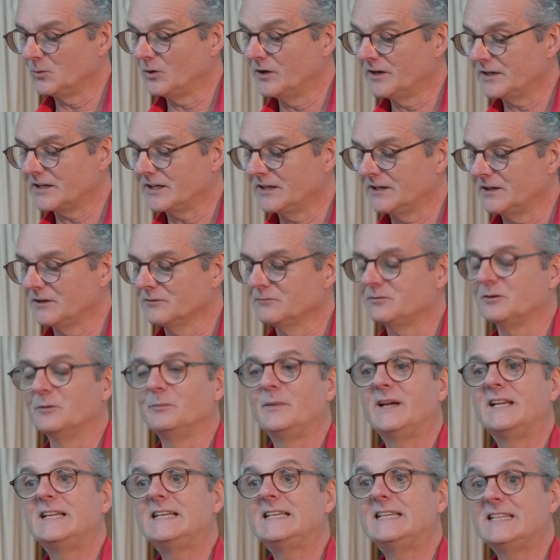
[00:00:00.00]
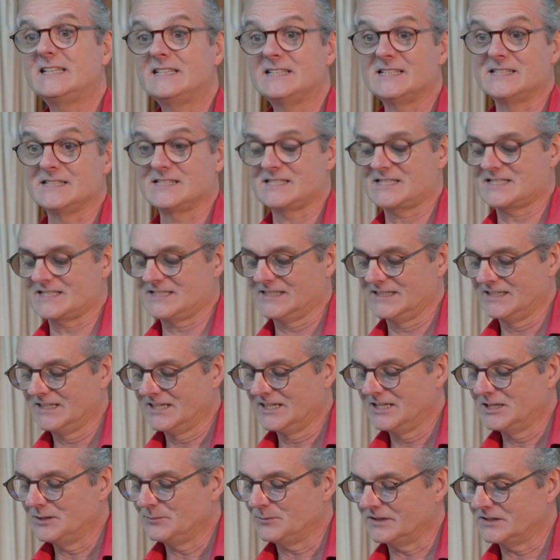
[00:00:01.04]
working on for many years,
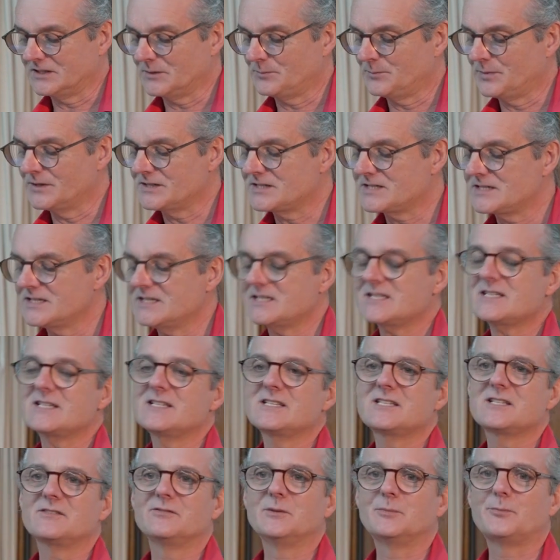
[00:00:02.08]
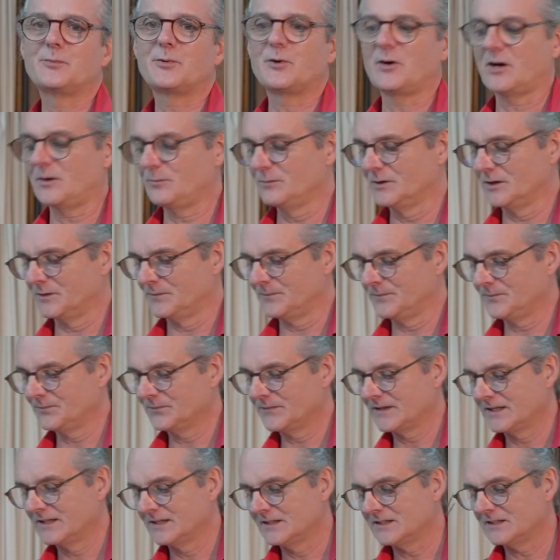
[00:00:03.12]
but the persistence of the problem,
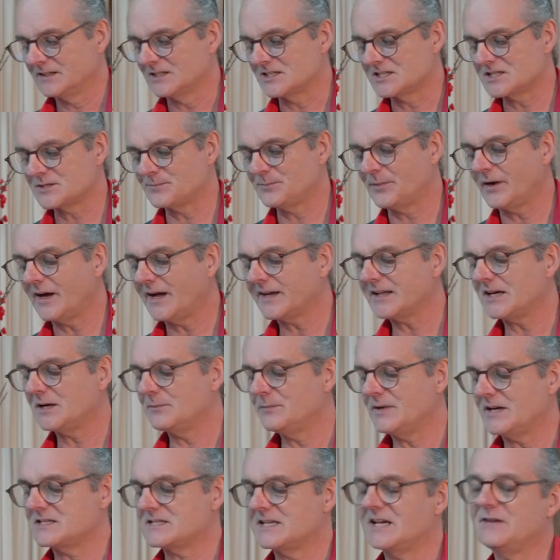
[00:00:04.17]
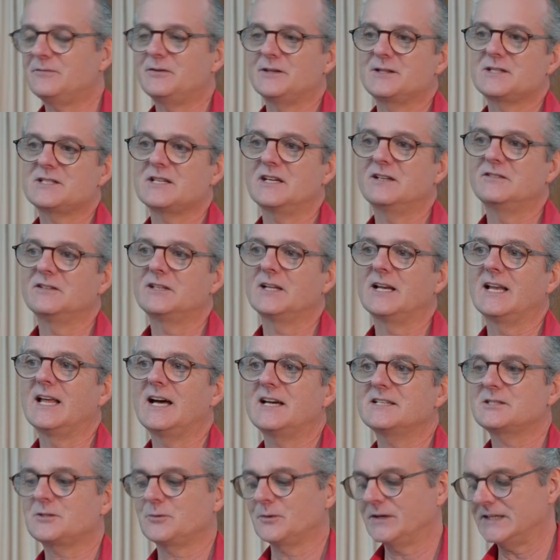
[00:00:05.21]
despite our best efforts over the
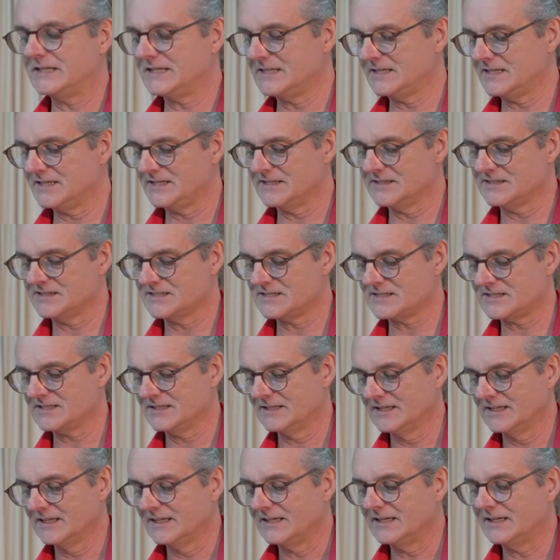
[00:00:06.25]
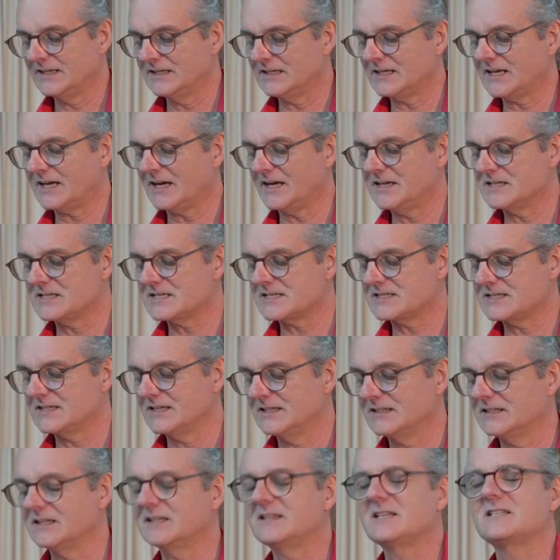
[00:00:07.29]
last 20 years, indicates
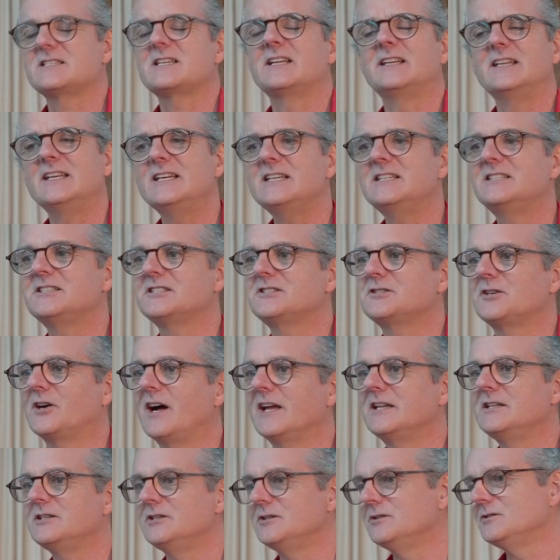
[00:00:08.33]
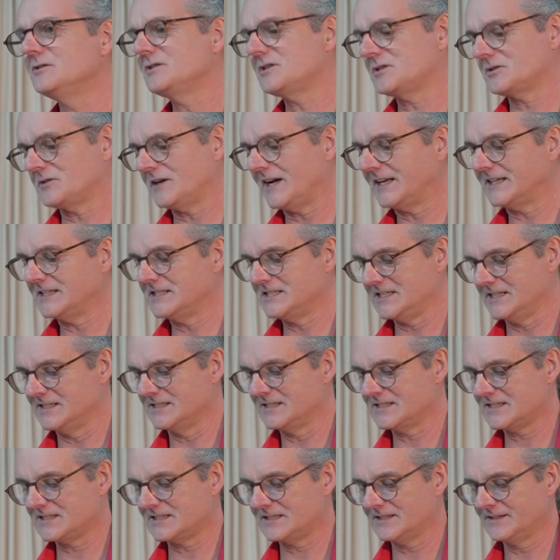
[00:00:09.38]
that there's a need to try new
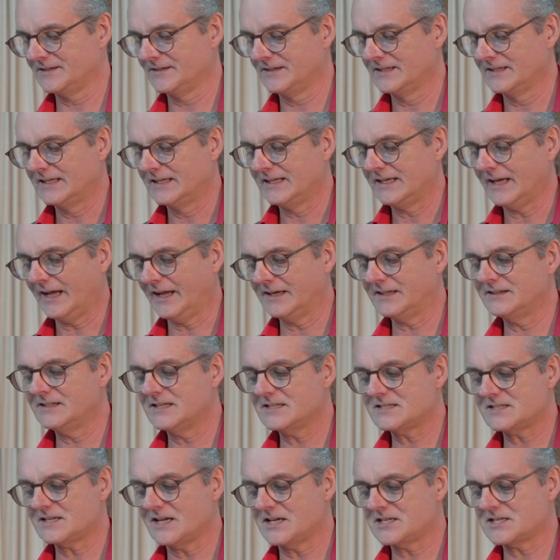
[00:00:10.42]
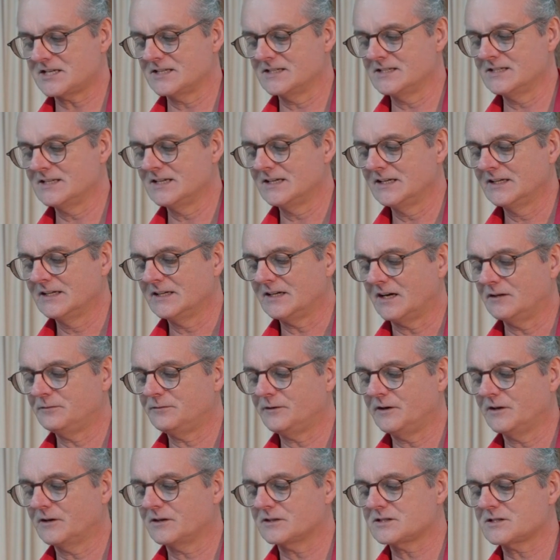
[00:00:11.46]
strategies. And in this session, I
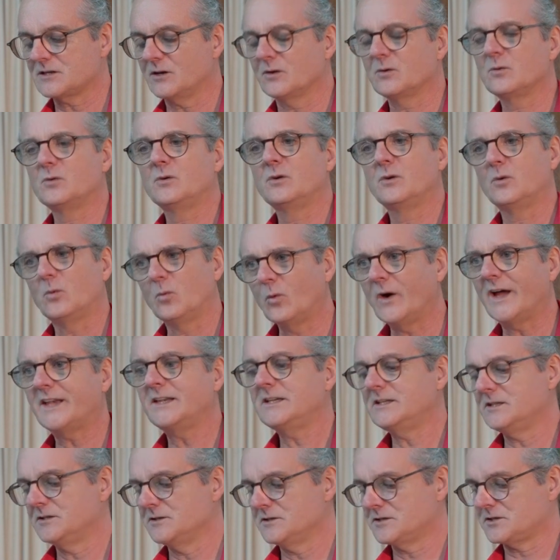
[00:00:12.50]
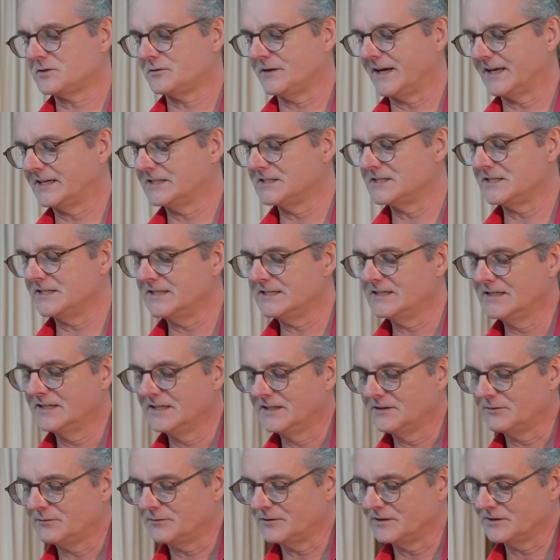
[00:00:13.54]
focus on one new strategy
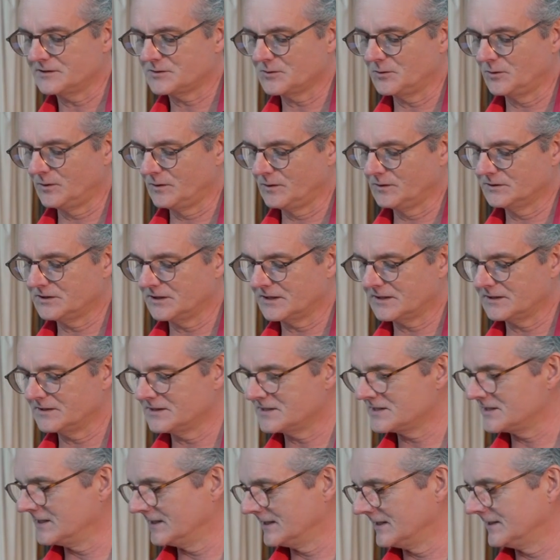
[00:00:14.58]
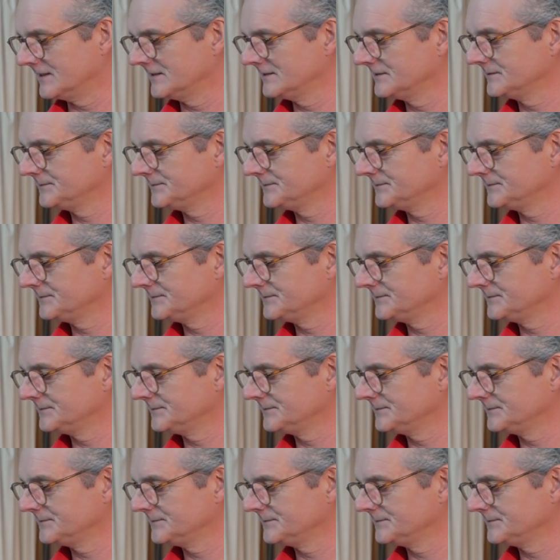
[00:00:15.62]
for us all to consider.